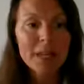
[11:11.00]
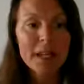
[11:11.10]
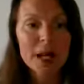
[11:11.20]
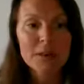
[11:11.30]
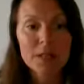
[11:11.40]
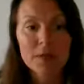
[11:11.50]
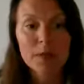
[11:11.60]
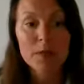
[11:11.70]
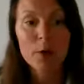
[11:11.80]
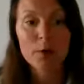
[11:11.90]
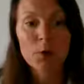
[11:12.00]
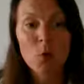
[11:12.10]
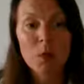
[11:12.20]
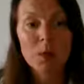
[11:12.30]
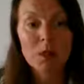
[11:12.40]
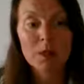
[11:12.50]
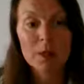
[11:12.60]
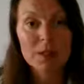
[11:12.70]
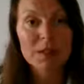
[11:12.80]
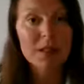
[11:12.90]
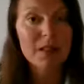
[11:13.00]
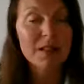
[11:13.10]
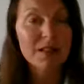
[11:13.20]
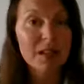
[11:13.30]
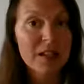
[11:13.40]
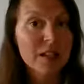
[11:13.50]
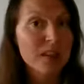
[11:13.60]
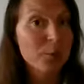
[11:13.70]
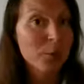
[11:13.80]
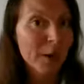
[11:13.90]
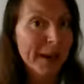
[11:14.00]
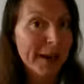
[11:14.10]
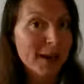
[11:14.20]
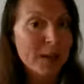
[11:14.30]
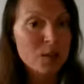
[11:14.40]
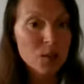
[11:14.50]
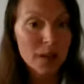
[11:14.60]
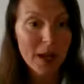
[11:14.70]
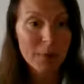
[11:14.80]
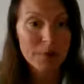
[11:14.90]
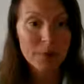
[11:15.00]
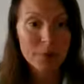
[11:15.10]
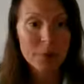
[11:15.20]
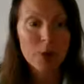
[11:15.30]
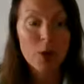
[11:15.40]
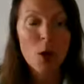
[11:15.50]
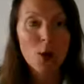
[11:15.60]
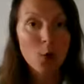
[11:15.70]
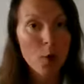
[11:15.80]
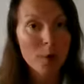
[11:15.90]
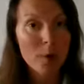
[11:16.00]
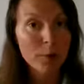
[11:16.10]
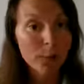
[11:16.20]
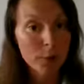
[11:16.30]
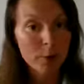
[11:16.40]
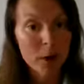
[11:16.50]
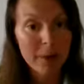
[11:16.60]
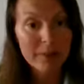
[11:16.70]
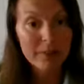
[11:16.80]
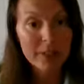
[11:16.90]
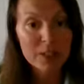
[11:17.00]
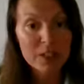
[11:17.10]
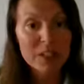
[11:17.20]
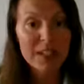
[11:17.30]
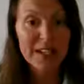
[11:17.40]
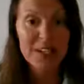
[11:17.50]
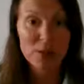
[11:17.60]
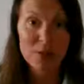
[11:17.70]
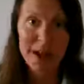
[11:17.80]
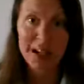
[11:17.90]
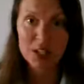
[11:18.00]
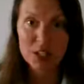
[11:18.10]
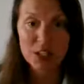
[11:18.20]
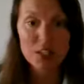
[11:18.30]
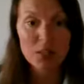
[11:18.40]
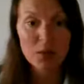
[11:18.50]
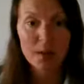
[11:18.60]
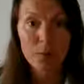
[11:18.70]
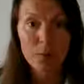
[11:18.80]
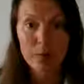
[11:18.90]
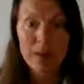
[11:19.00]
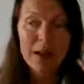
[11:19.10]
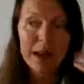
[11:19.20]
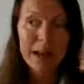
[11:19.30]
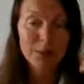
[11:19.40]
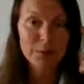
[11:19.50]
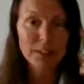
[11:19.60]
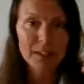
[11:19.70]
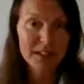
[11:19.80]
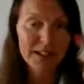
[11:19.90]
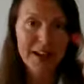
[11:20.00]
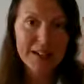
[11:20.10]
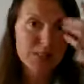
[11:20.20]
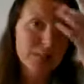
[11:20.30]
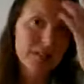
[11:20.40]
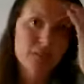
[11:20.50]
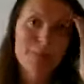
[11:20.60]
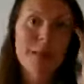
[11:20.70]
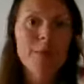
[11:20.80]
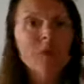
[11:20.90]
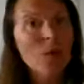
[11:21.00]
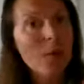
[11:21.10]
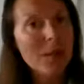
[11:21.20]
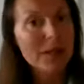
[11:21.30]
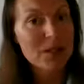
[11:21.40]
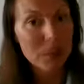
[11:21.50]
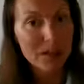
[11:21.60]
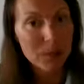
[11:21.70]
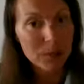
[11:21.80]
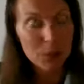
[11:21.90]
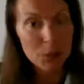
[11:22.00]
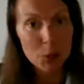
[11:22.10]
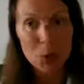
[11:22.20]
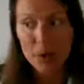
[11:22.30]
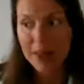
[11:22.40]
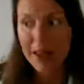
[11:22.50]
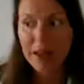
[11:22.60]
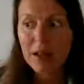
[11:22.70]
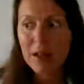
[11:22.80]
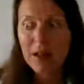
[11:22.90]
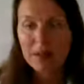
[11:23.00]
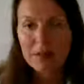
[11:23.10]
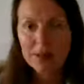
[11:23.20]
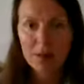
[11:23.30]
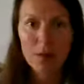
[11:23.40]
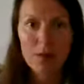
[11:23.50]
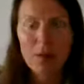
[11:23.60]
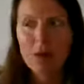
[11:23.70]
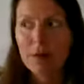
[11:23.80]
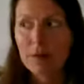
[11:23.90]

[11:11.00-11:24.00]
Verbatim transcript: it helps to promote normal immune cells in the brain, so it helps to promote normal neuron functions and interactions so that we're able to connect and we can remember that one plus one equals two or that, you know,